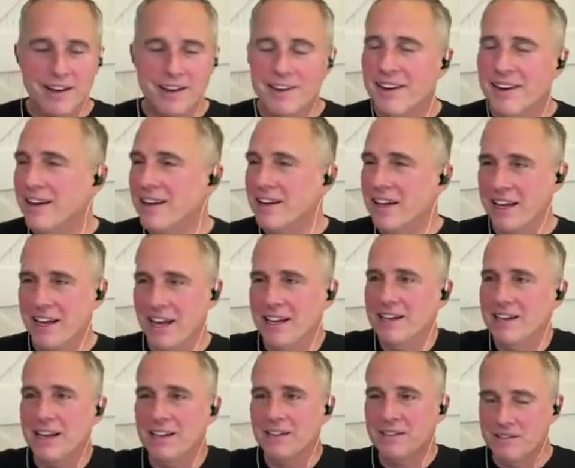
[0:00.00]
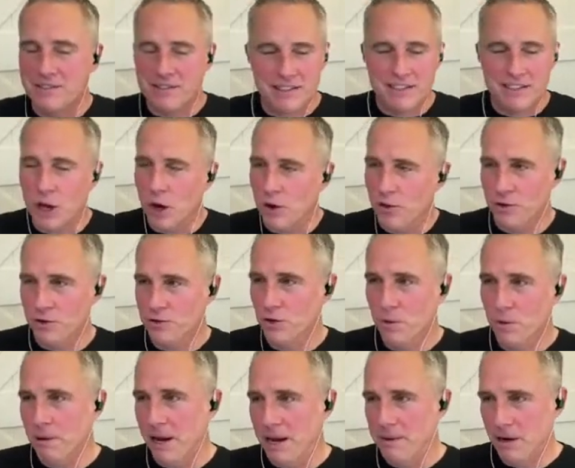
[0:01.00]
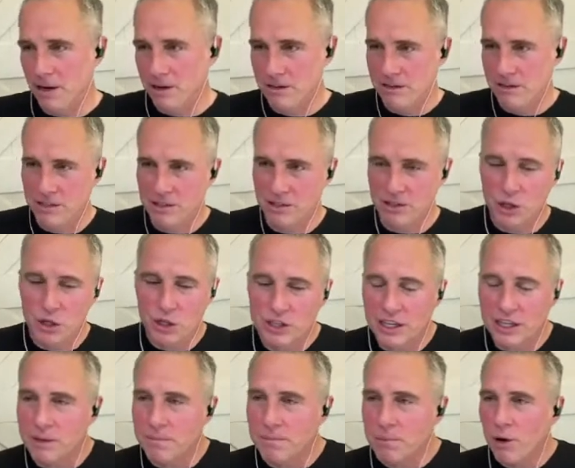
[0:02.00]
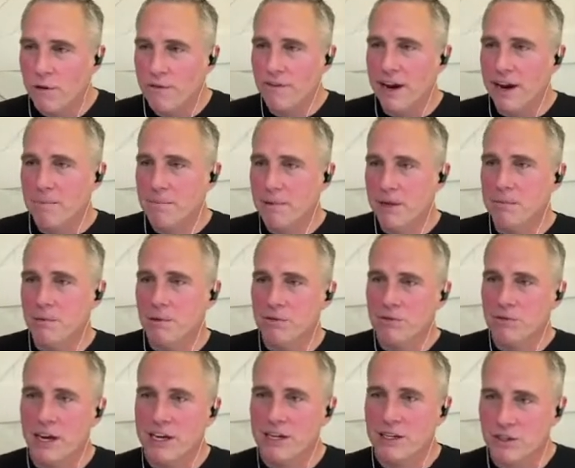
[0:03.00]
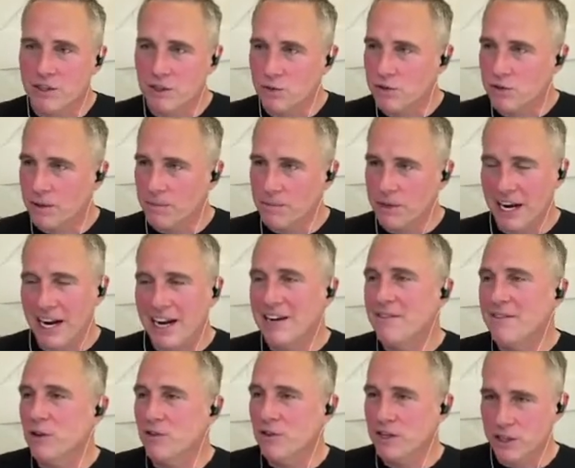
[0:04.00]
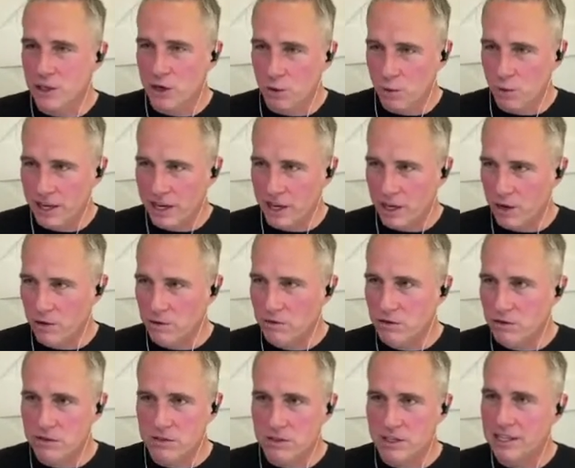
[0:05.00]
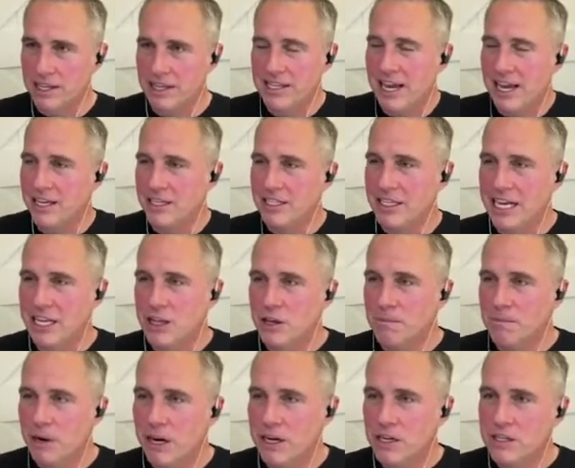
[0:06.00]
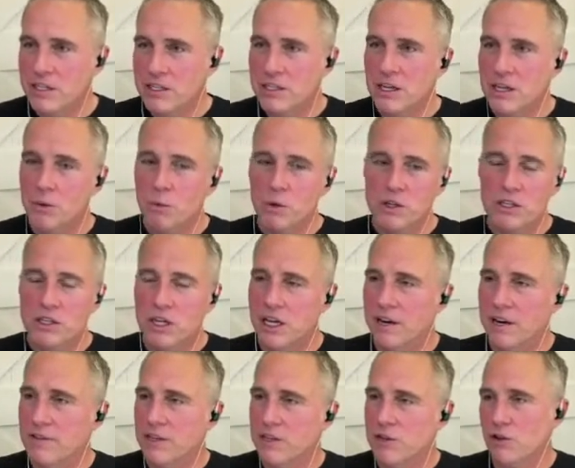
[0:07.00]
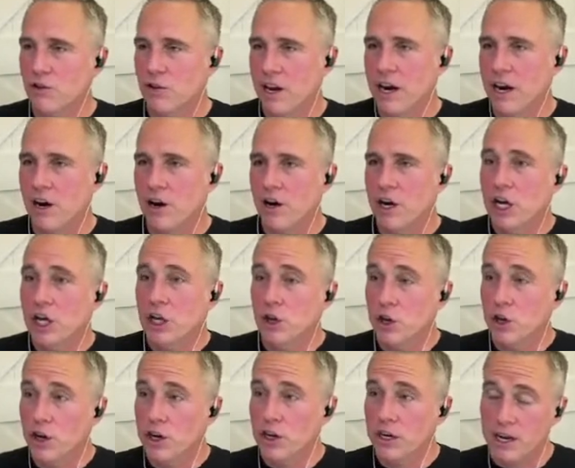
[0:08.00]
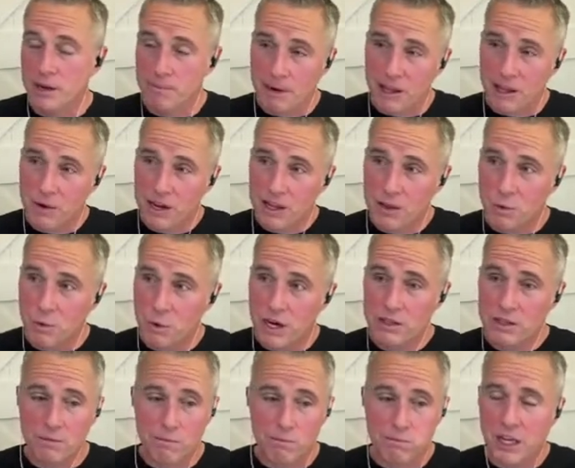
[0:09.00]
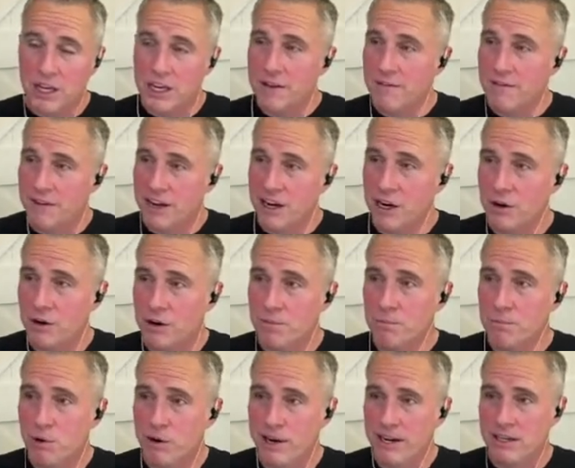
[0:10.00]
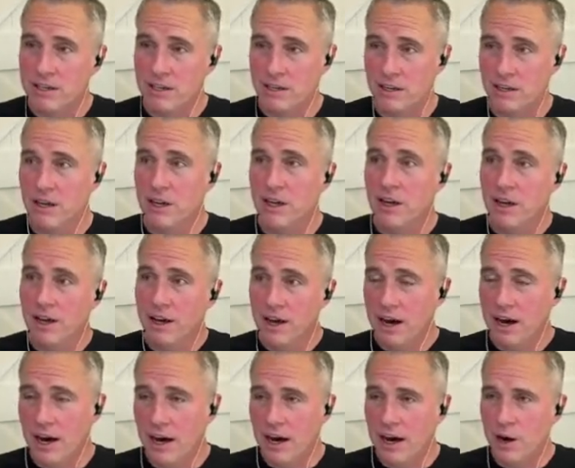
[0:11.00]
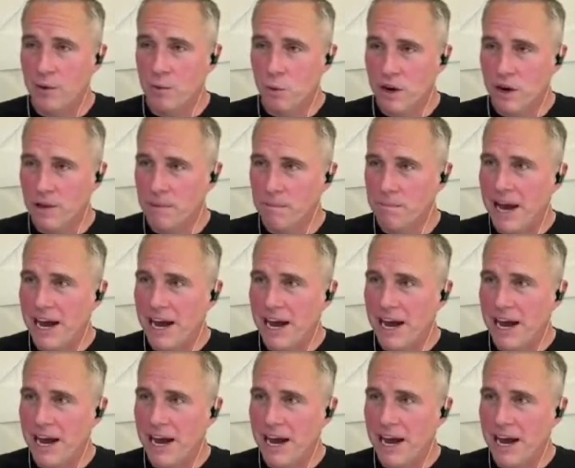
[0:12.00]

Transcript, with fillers: and and, and no, there's no bite marks. It looks like the pro Frank people trying to do something. I don't even really know where that goes because they take teeth impressions. Once again, if these are there, you could have done it. By the way, there was a bloody fingerprint uh, on one of the